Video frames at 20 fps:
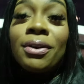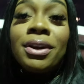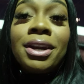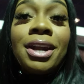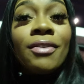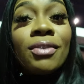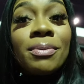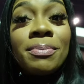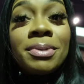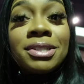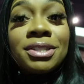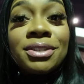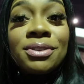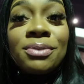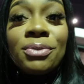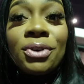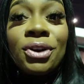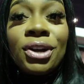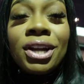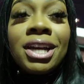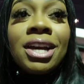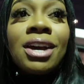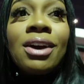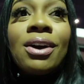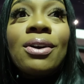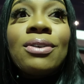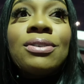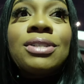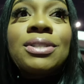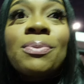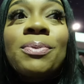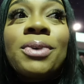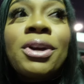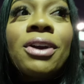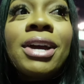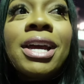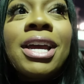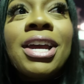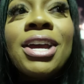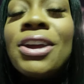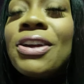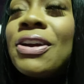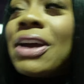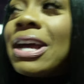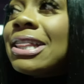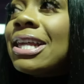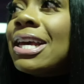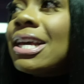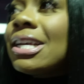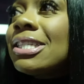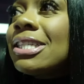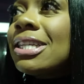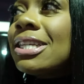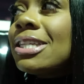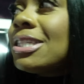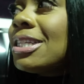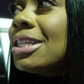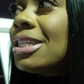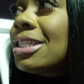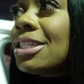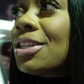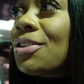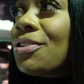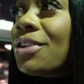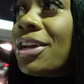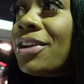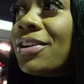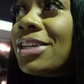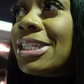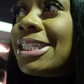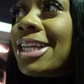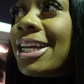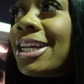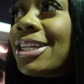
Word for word: Never been to the rodeo, so we are here at the AT&T Center here in San